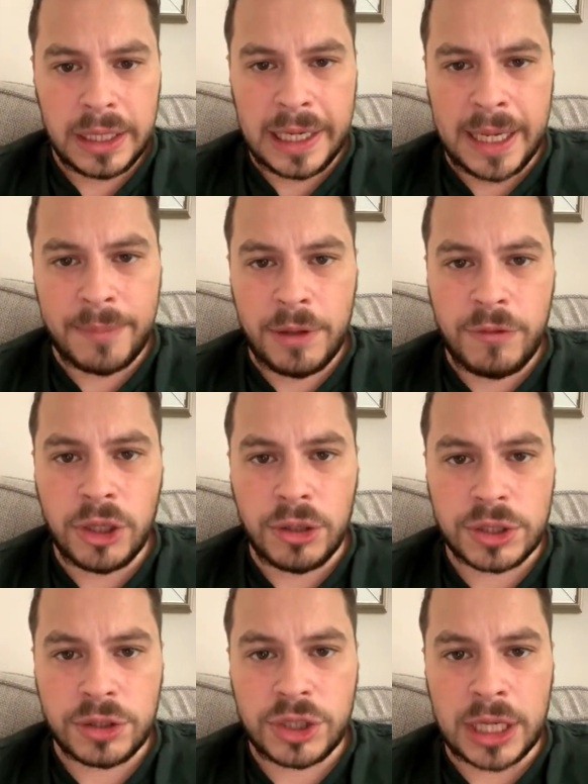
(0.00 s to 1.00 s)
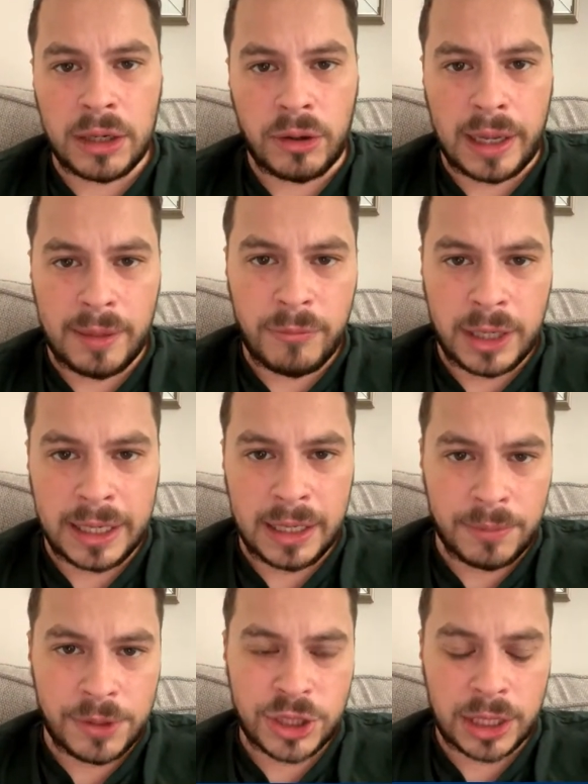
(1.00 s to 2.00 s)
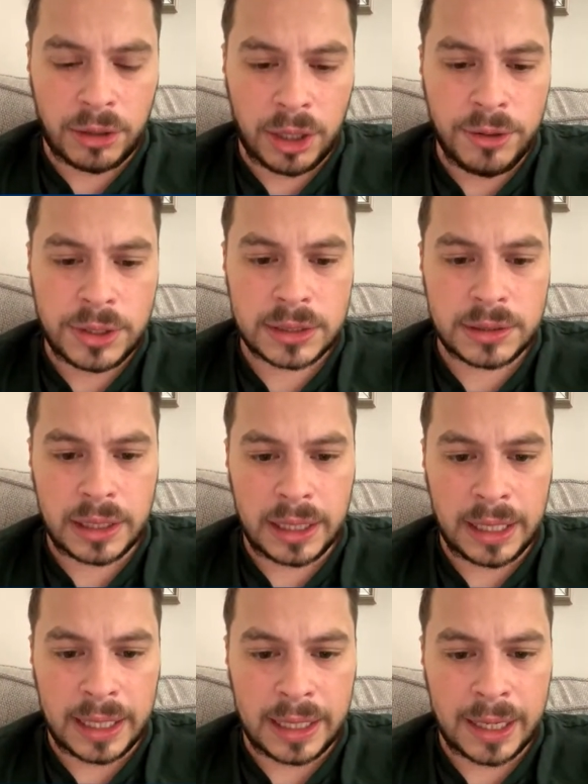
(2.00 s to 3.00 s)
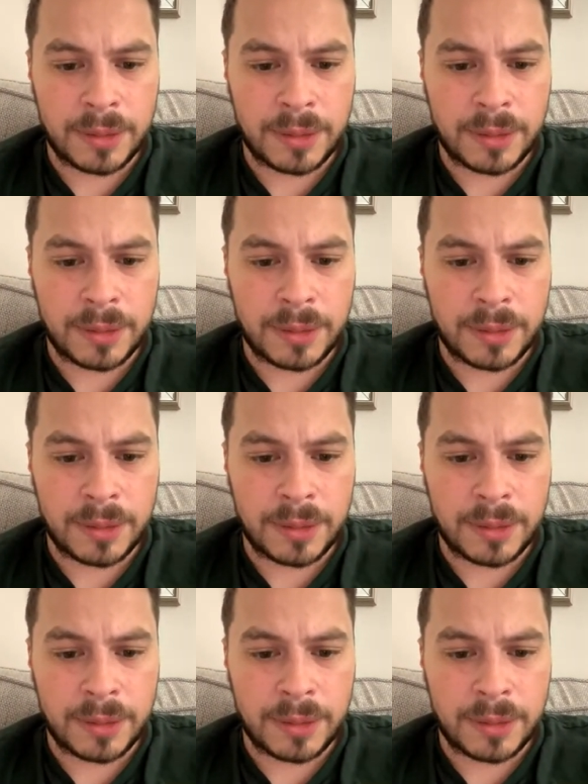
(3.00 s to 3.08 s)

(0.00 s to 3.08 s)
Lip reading: If you're new to the channel, I'm Ryan. I'm the channel host and